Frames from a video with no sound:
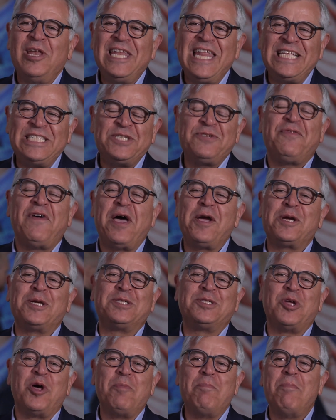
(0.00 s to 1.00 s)
let's
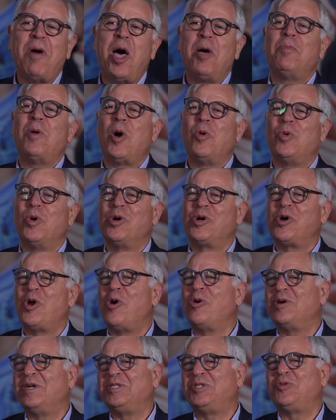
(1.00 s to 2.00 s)
focus on Mobile World
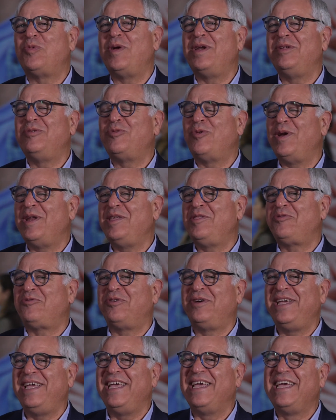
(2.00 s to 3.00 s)
Congress
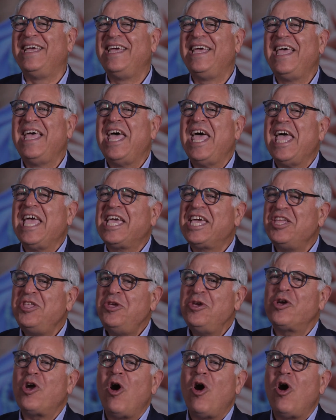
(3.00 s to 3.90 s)
2023. Can you